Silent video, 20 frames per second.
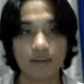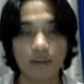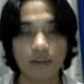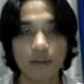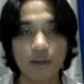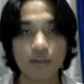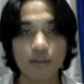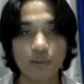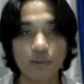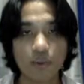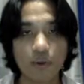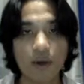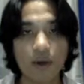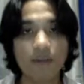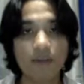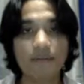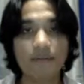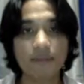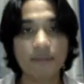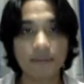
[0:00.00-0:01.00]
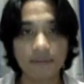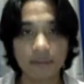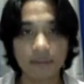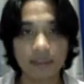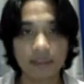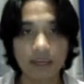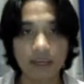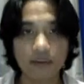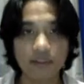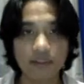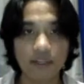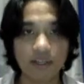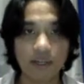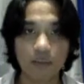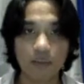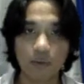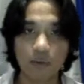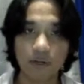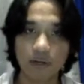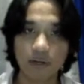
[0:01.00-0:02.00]
So you add 50,000
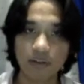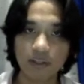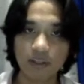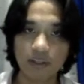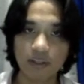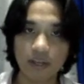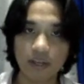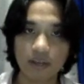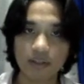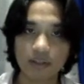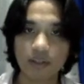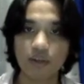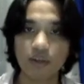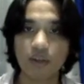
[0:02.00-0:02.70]
in 100,000,